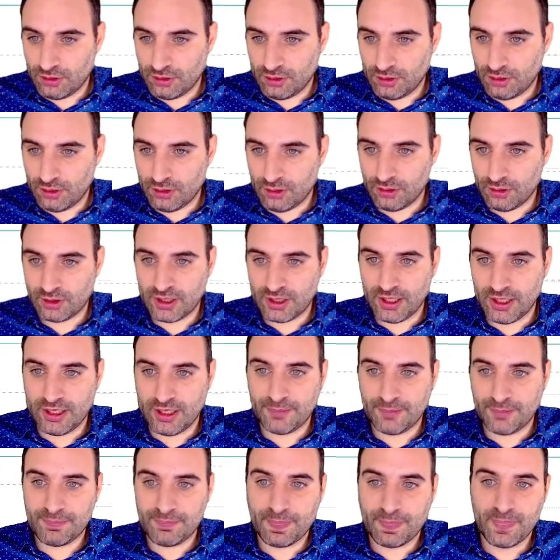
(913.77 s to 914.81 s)
okay,
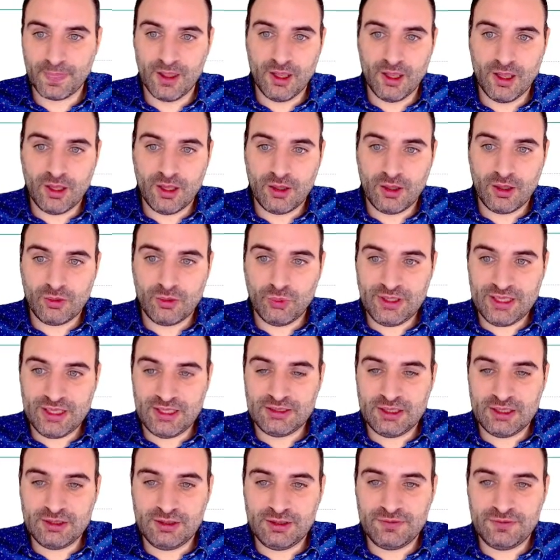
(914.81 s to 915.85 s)
we can
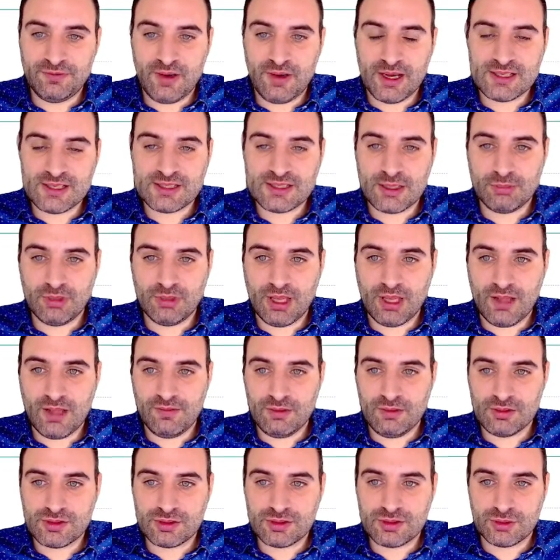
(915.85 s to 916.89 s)
identify some
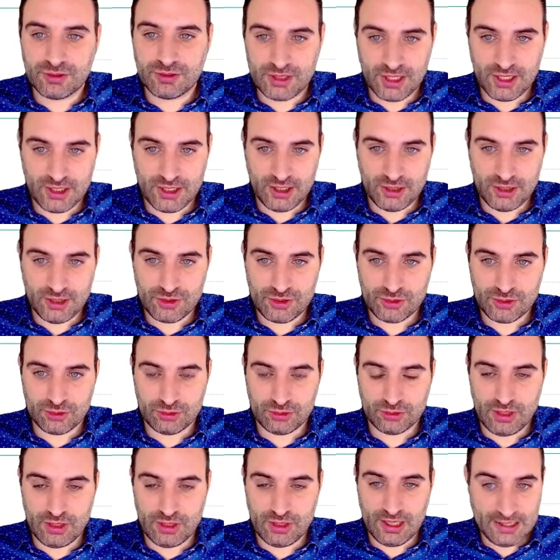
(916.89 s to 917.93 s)
levels to take
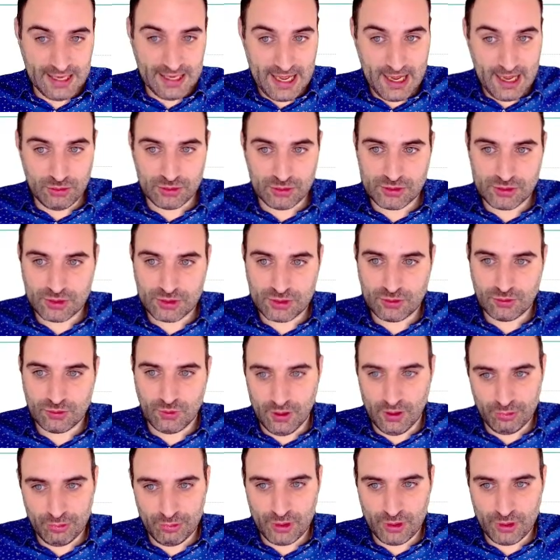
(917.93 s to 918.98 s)
into account when
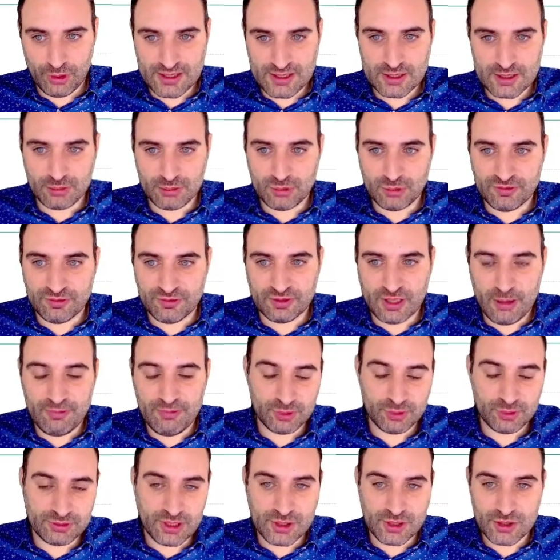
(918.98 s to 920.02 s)
prices are moving up for
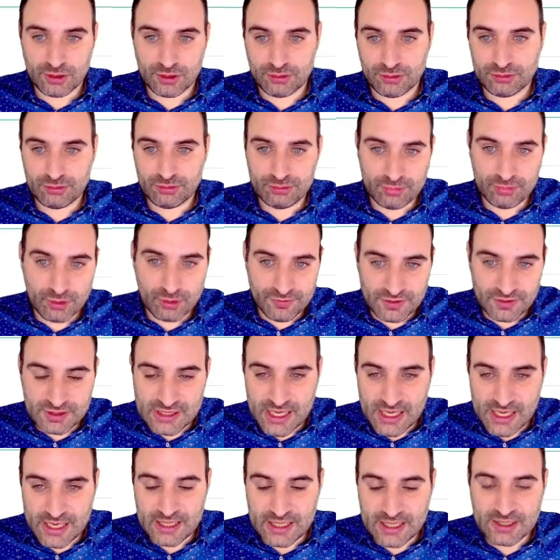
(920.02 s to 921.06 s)
potential profit
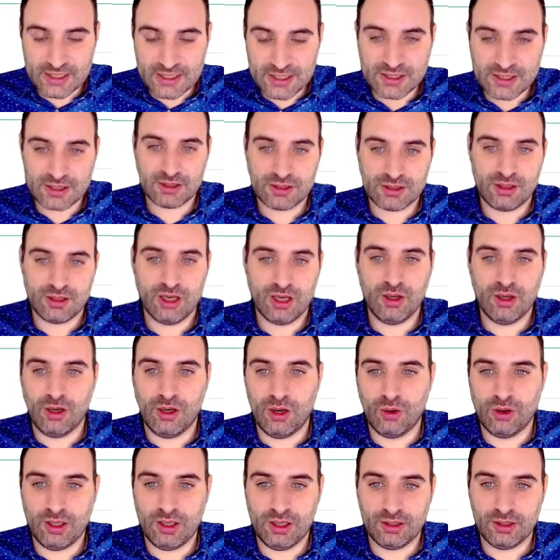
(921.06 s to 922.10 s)
takes,
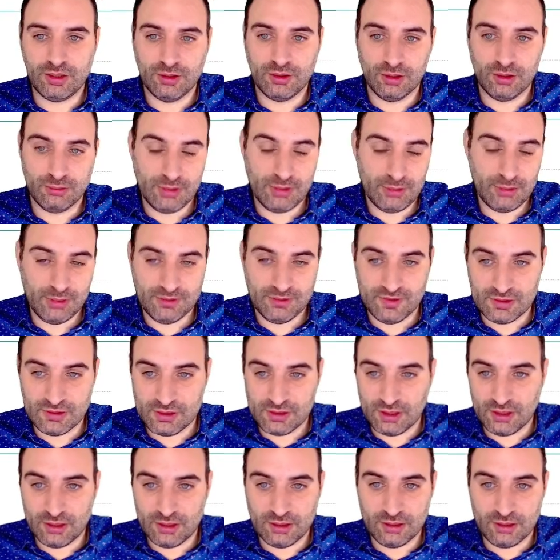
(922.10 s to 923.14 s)
or you know, maybe even
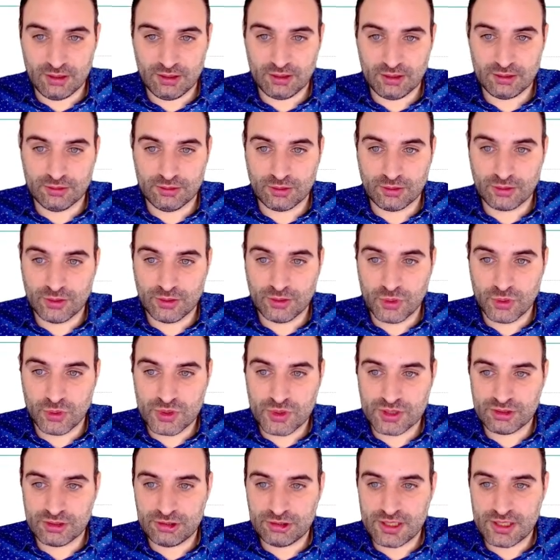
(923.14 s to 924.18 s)
you know, closing
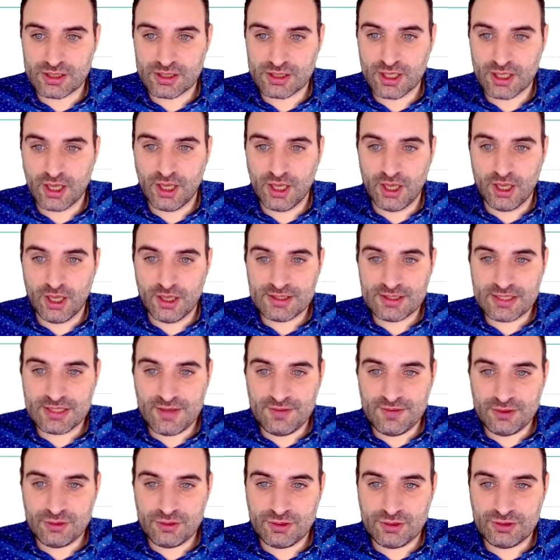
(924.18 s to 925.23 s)
trades.
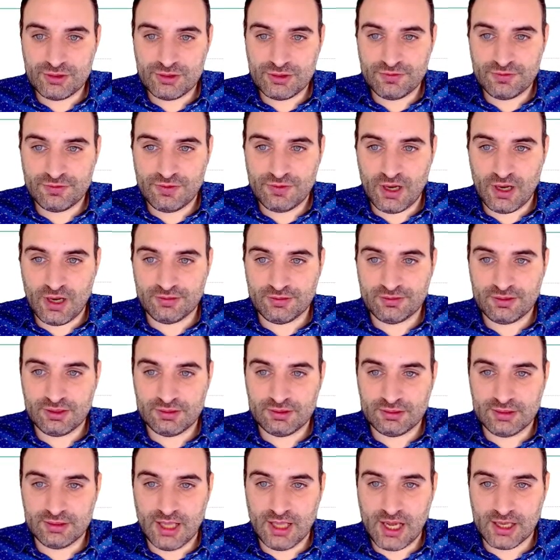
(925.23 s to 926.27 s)
725,
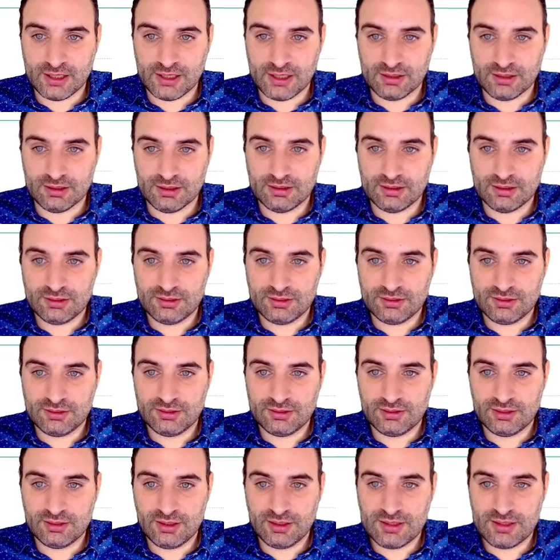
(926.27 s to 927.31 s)
9,
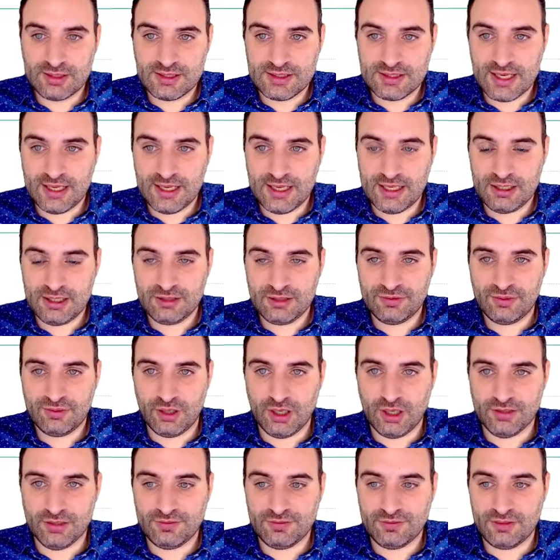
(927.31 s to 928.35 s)

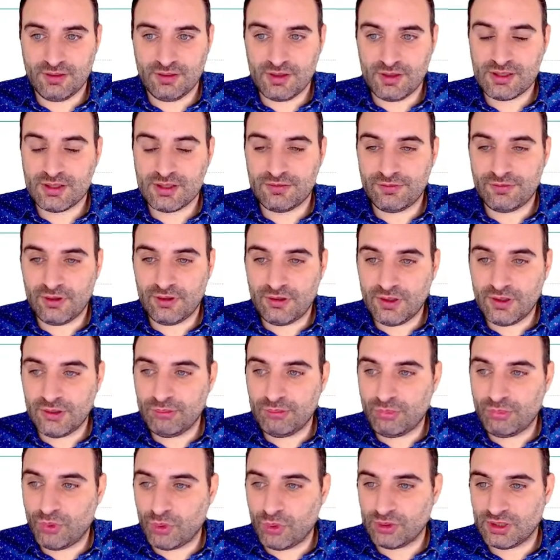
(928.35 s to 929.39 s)
1085. These are very
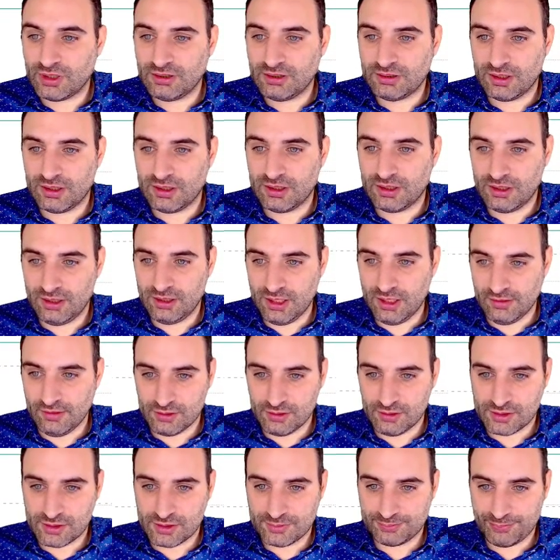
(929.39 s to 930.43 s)
important
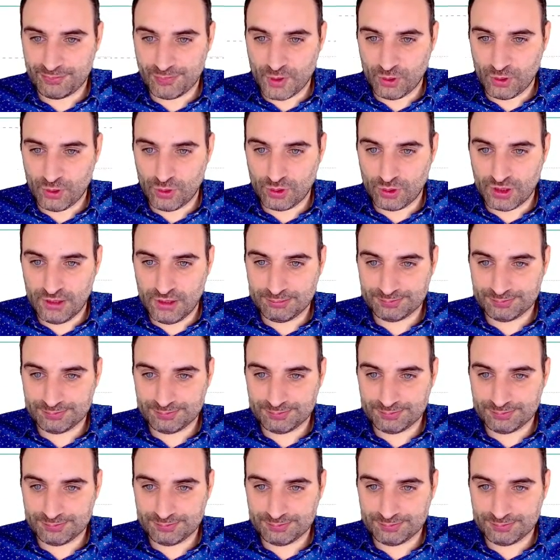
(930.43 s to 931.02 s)
levels, okay?